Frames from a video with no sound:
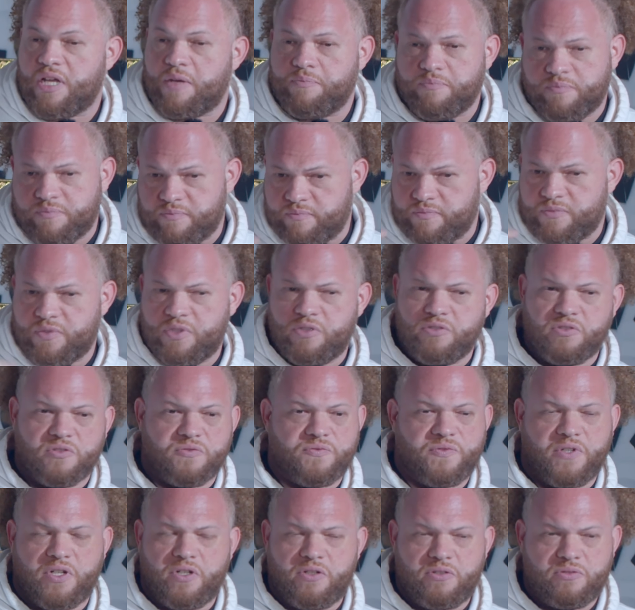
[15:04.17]
I'm on the
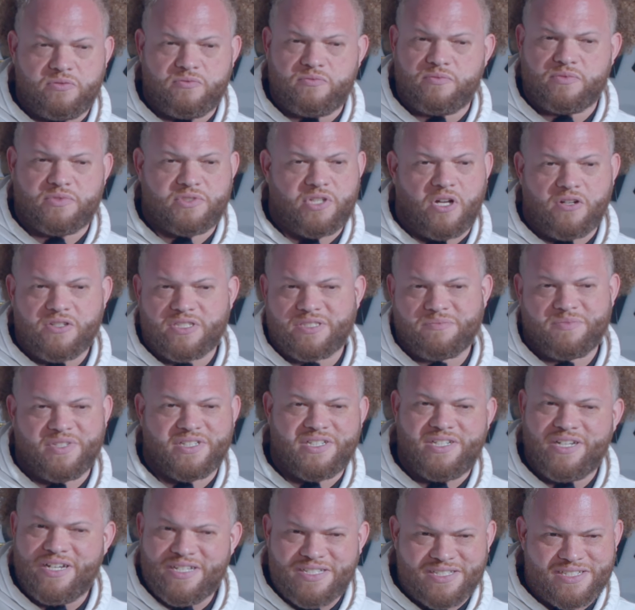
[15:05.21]
phone talking to my
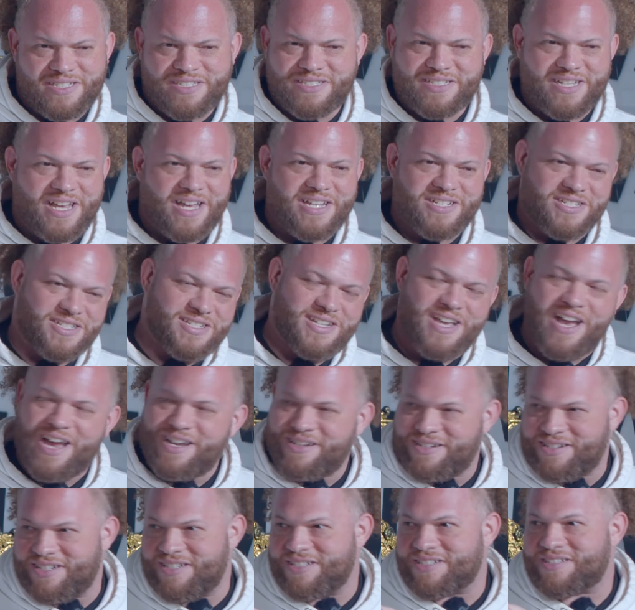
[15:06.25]
cousin because I just
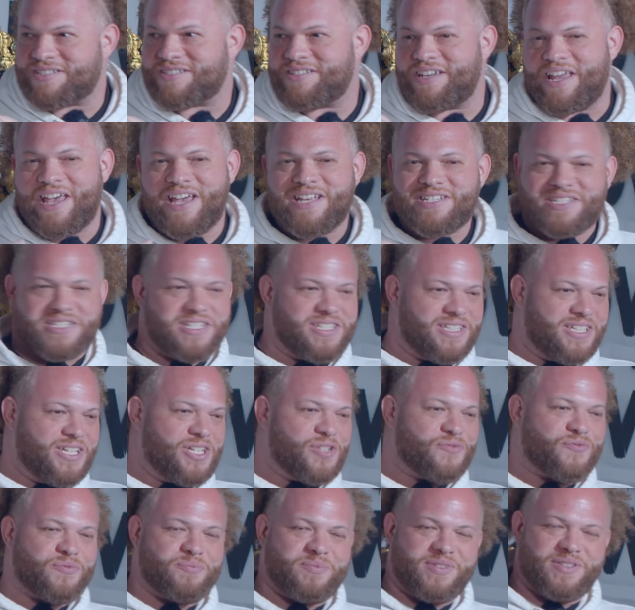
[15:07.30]
gotten this nasty
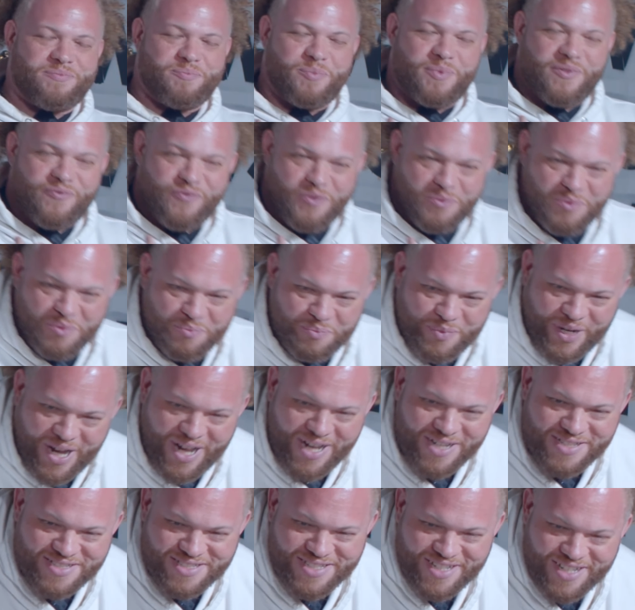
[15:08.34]
letter from from the
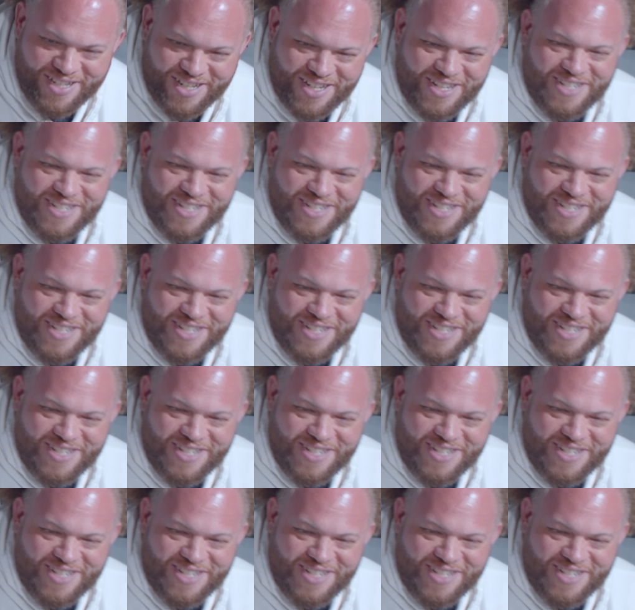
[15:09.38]
box